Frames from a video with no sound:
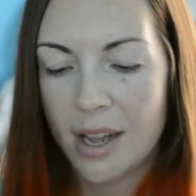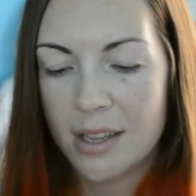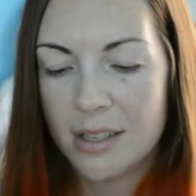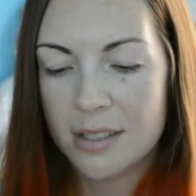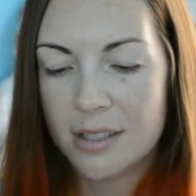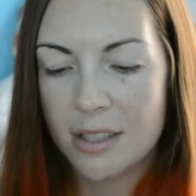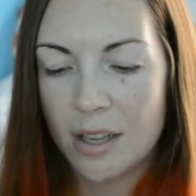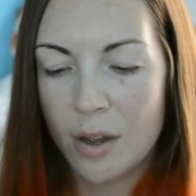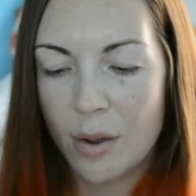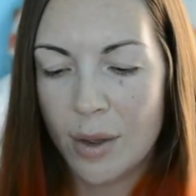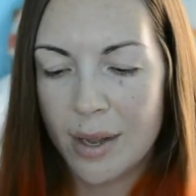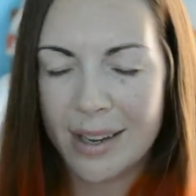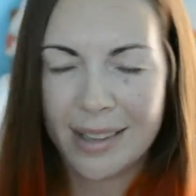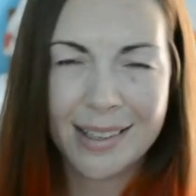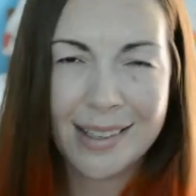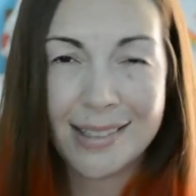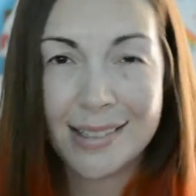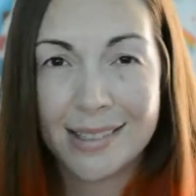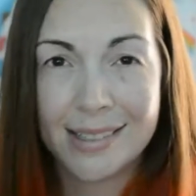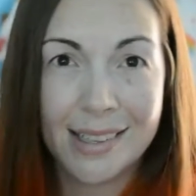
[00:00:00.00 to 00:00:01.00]
So, and at
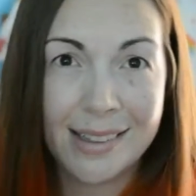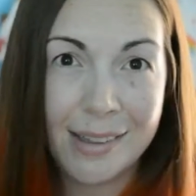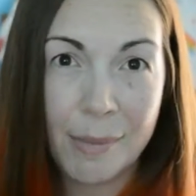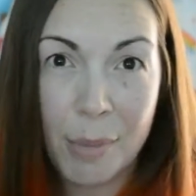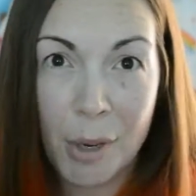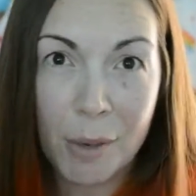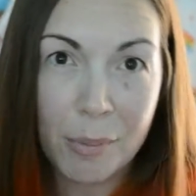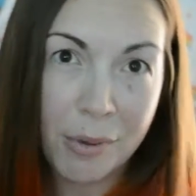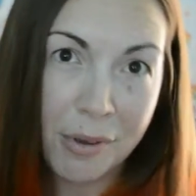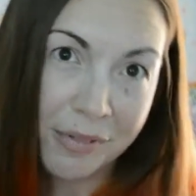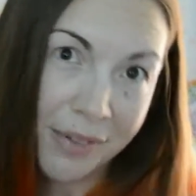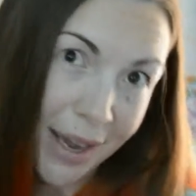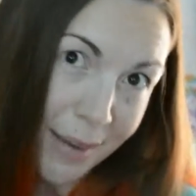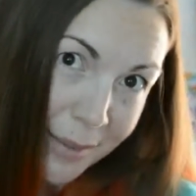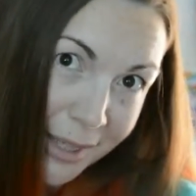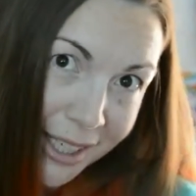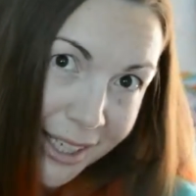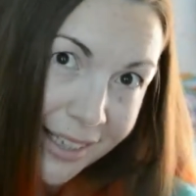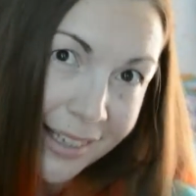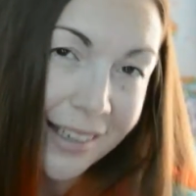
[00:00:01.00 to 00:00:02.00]
least it's in the purple
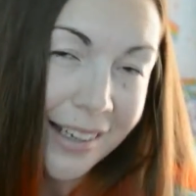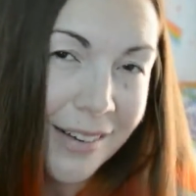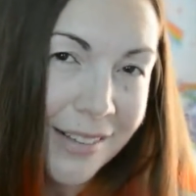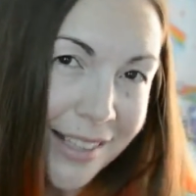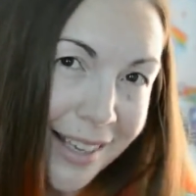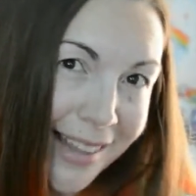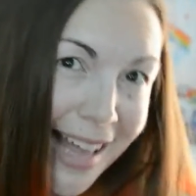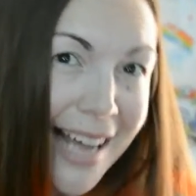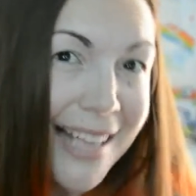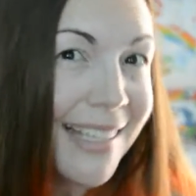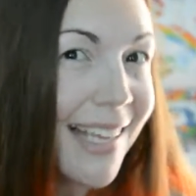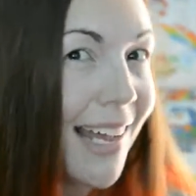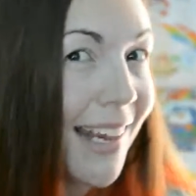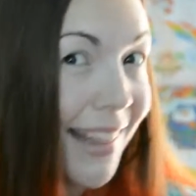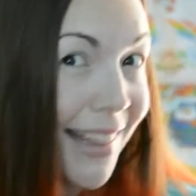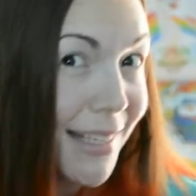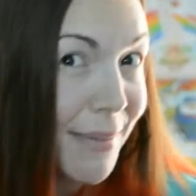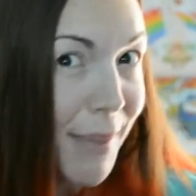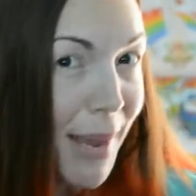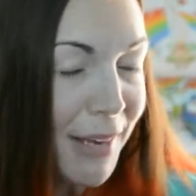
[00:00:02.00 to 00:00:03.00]
family, you know, it's on that side
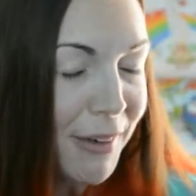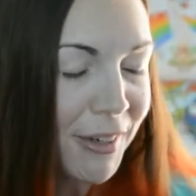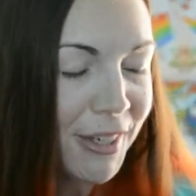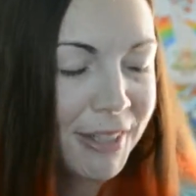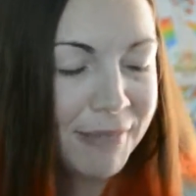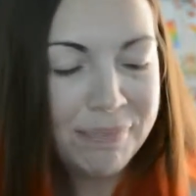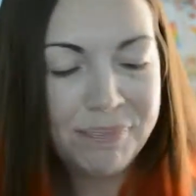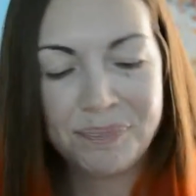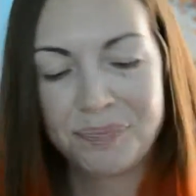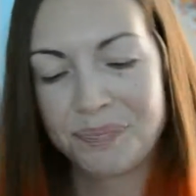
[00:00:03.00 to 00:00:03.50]
of the spectrum.